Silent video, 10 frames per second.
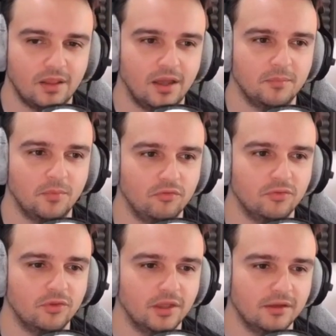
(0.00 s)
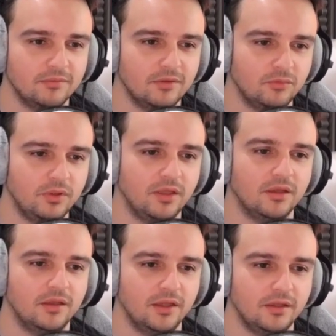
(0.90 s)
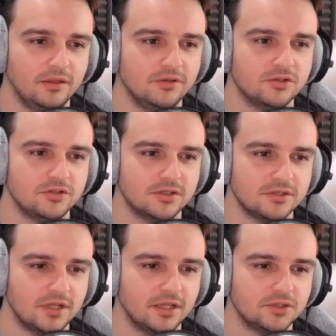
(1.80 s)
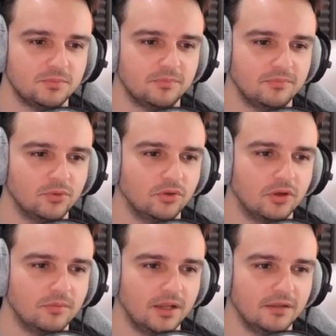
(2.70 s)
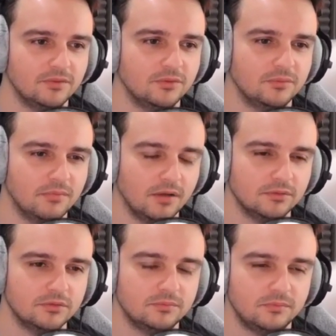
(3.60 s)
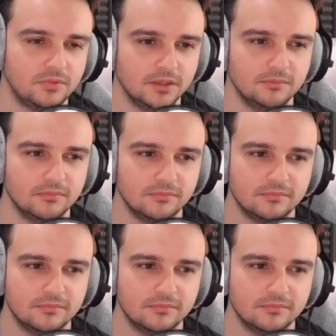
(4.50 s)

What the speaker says: I'm all for that. If we get a Injustice / Mortal Kombat level Marvel game